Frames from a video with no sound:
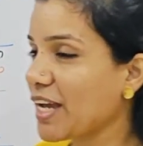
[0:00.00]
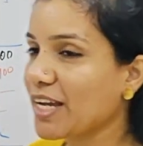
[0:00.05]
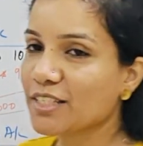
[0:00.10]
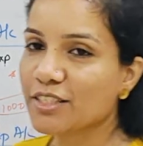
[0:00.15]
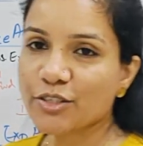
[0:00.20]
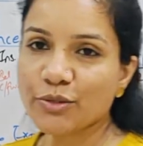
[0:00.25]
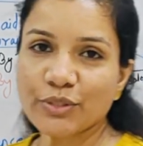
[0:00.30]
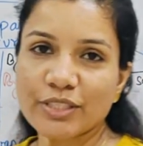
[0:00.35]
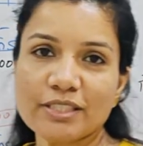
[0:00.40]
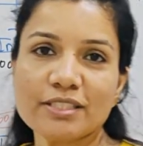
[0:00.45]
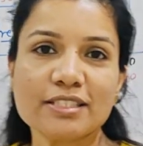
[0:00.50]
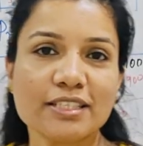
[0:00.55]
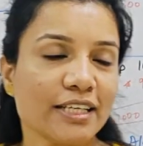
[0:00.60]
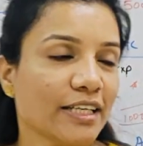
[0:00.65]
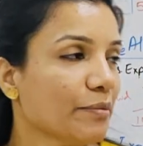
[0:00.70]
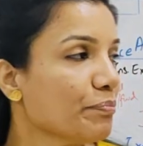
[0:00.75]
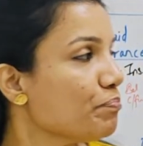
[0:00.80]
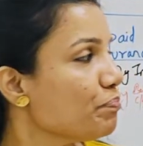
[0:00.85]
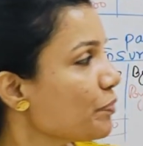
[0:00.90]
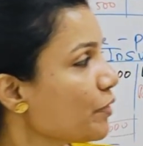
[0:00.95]
As you can
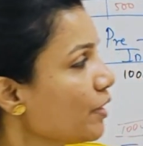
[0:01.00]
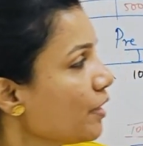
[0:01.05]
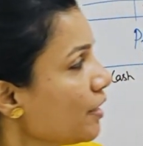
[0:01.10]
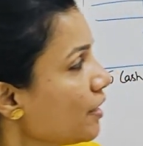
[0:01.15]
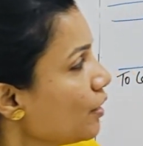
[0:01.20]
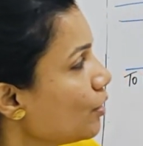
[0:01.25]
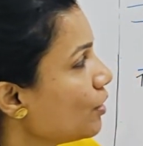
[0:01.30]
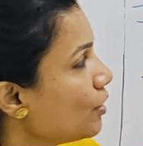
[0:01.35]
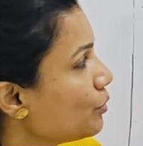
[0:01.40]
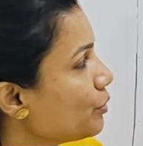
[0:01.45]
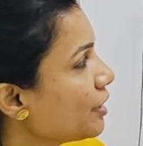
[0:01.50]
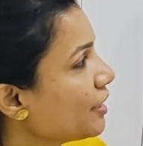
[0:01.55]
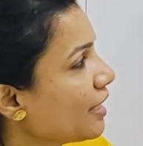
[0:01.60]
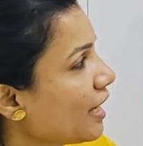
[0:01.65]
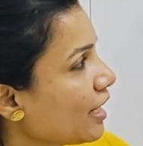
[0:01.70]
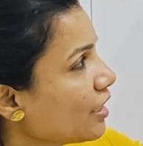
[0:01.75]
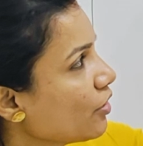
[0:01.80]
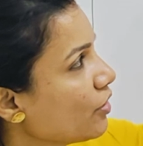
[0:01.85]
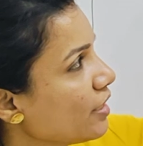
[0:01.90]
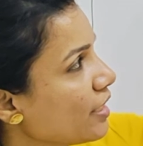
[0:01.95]
see, we
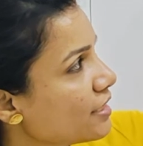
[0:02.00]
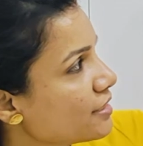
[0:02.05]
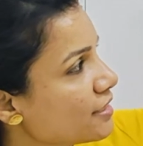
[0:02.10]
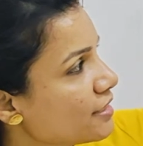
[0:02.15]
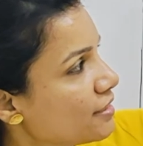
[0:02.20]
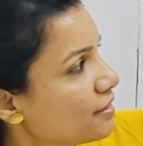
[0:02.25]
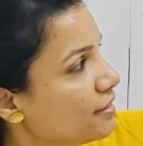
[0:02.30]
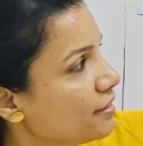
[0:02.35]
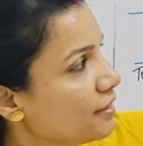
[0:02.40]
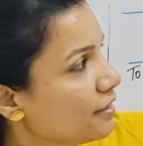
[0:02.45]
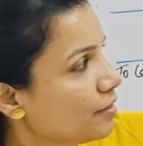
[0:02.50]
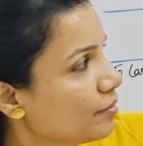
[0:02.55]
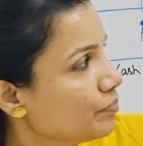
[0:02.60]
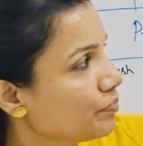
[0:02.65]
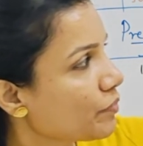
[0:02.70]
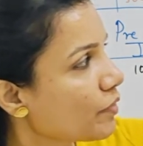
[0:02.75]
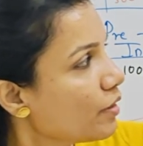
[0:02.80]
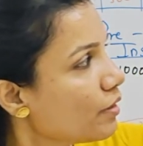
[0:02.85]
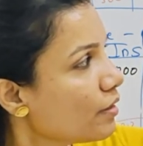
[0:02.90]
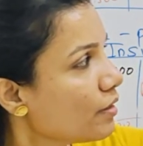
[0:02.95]
calculated
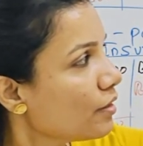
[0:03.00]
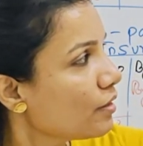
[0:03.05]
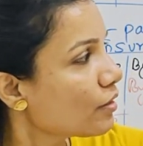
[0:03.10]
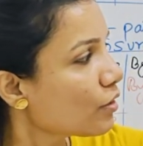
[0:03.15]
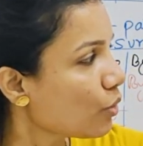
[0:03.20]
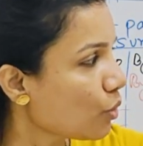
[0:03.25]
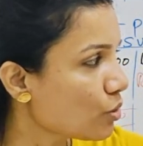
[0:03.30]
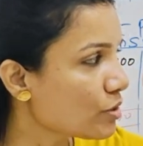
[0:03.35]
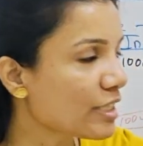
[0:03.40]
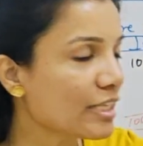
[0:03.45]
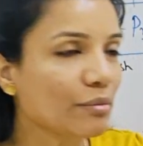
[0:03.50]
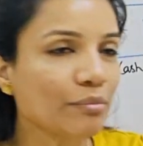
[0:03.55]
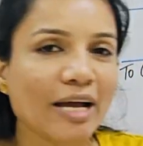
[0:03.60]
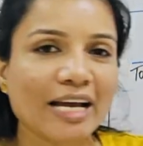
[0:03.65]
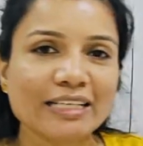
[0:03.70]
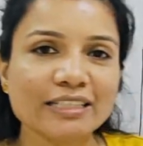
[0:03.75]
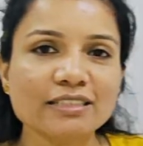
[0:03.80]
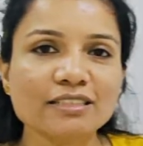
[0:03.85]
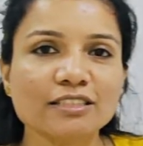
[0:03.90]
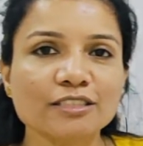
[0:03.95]
the closing
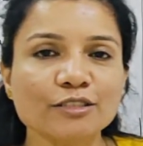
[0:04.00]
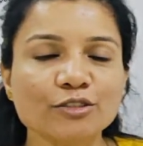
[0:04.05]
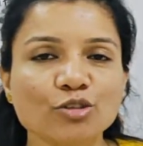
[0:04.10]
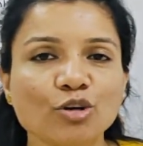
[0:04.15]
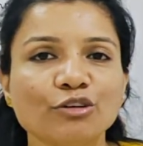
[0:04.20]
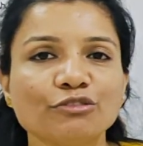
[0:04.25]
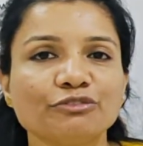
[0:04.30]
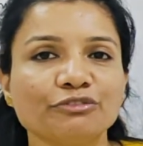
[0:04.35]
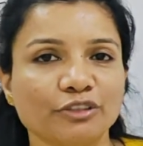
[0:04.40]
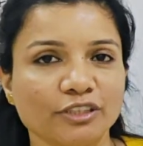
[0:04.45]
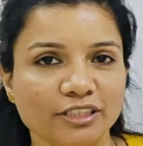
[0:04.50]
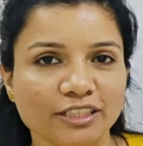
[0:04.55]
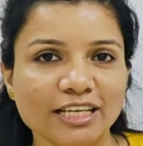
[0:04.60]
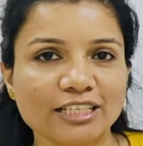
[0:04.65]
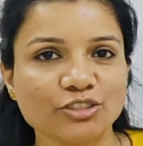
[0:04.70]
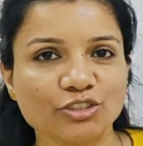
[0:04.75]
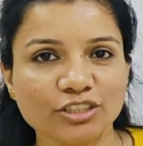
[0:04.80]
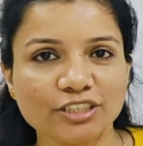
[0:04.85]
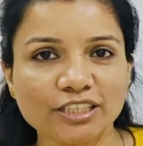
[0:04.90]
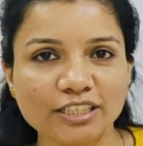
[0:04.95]
balances of
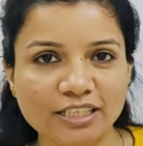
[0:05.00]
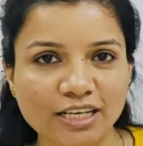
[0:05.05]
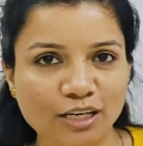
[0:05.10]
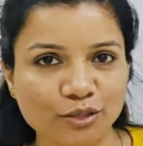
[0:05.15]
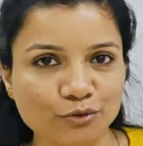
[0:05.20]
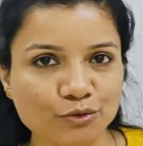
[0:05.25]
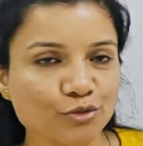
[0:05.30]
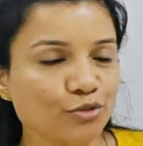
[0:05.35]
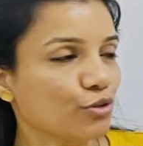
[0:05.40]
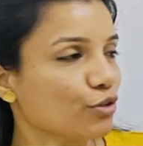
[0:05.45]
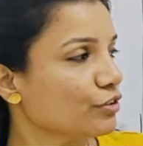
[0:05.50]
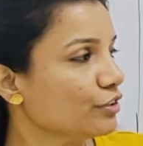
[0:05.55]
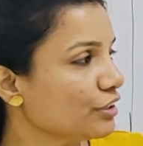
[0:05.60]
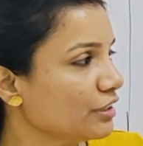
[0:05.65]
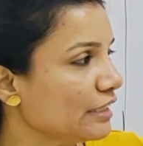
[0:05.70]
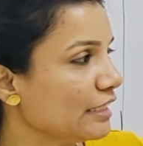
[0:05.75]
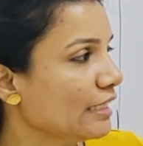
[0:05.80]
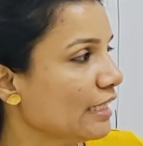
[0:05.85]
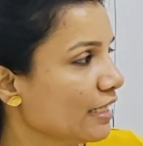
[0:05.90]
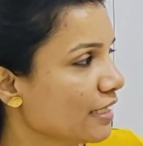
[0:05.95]
ledger accounts or the
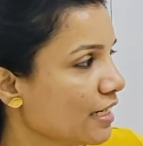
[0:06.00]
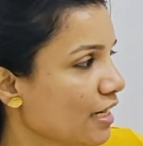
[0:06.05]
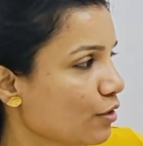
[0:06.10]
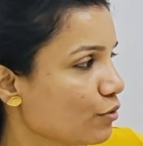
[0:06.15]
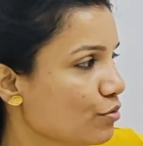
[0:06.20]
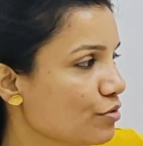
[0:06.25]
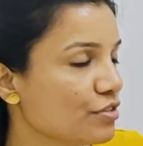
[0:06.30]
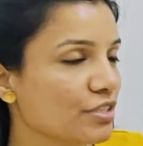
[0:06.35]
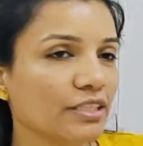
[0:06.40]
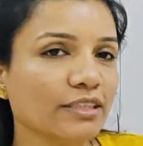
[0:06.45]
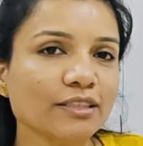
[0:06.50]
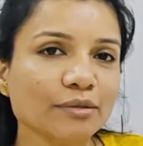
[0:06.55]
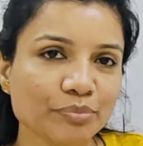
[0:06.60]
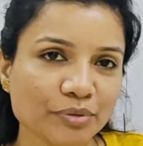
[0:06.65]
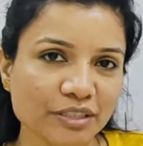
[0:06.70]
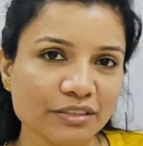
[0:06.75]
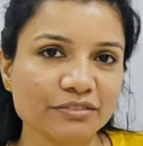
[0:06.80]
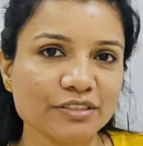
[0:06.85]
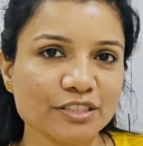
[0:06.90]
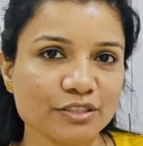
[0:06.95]
T accounts in the
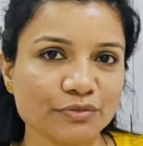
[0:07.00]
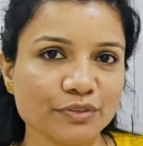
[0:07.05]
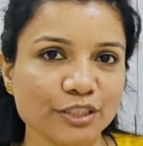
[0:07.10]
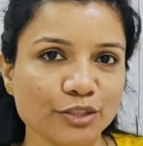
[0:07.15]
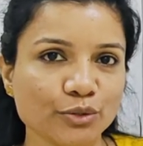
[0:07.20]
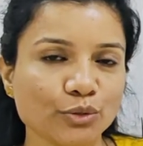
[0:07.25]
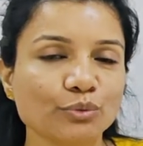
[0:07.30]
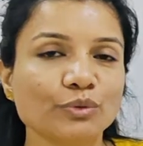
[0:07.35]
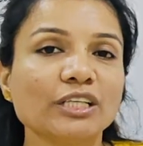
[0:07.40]
previous video.